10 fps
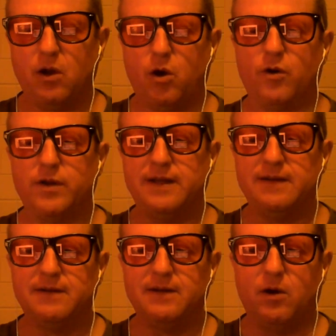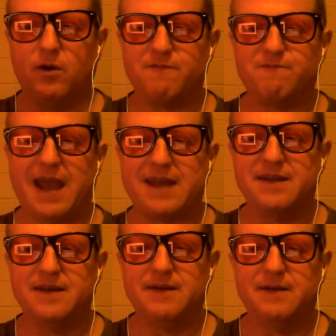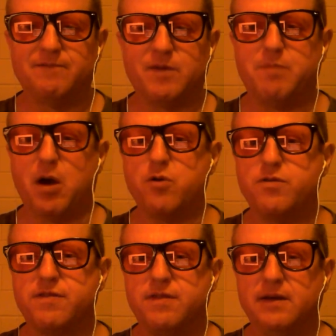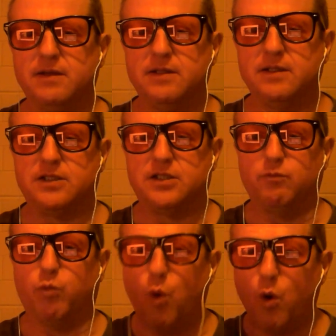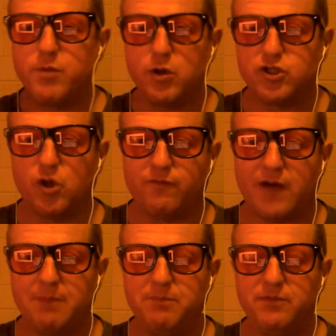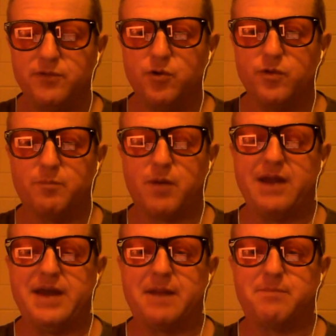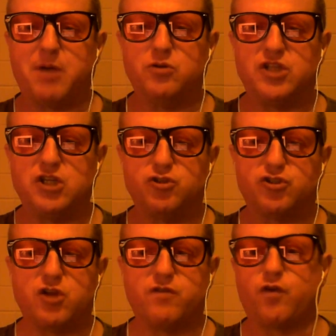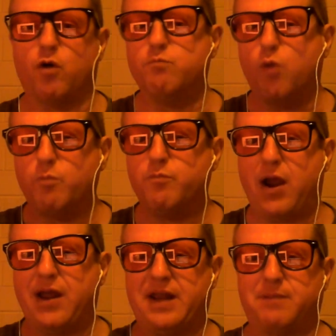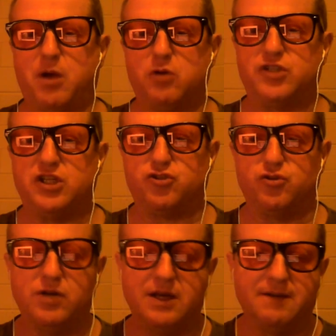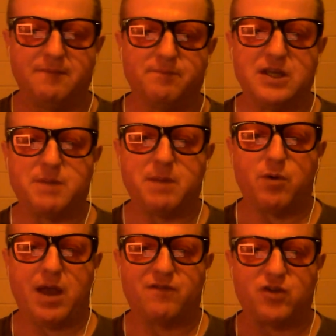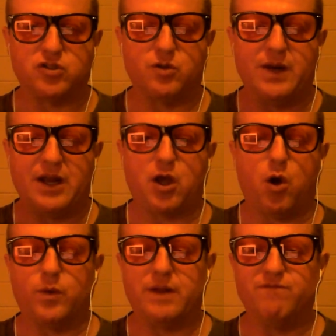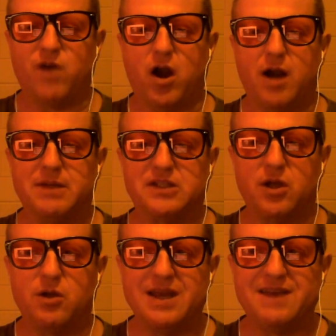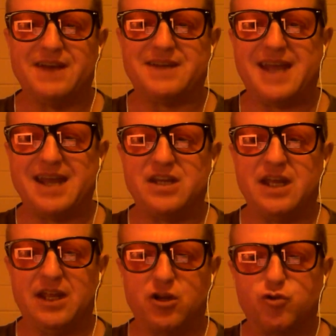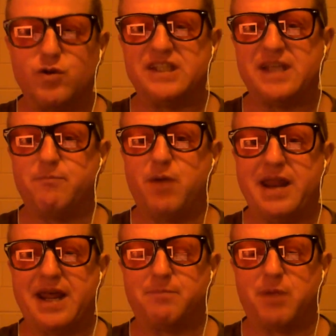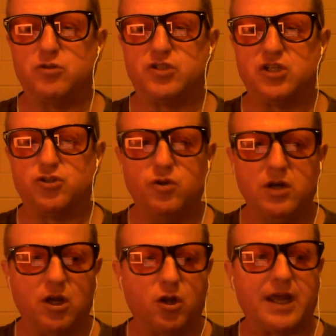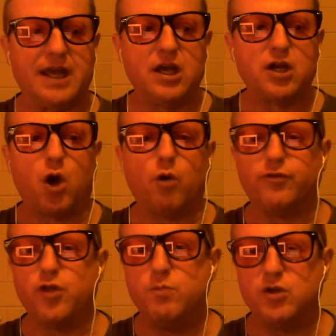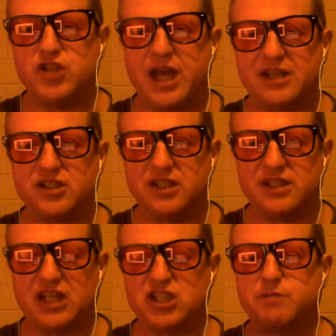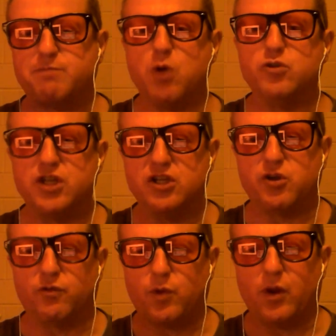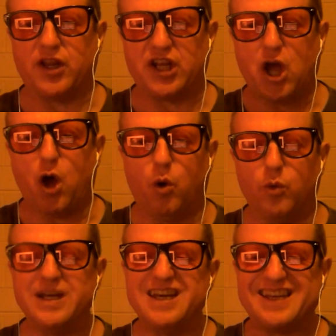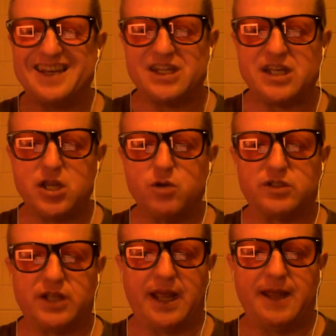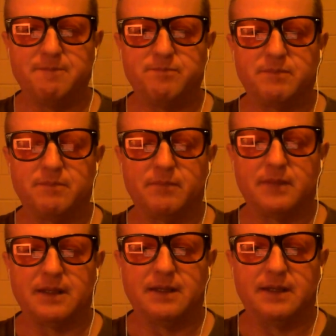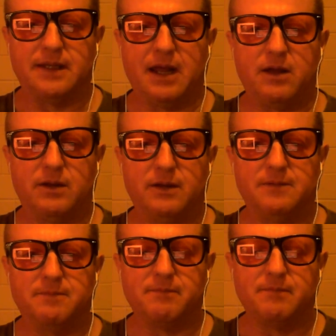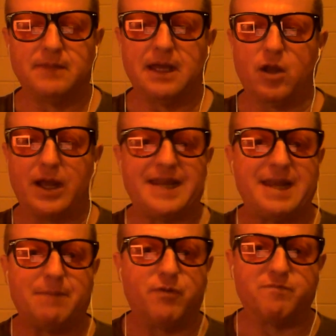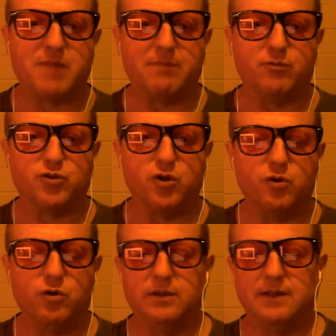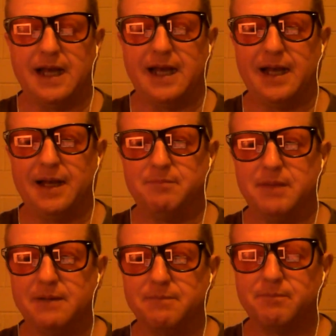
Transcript: on on fat for both to warm yourself up through the brown adipose tissue. So you've got more brown adipose tissue these people have because they're in a cold environment. So they tend to increase their brown adipose tissue. Like cold thermogenesis, exposing yourself to a lot of cold continuously, you know, like a number of people do. Um,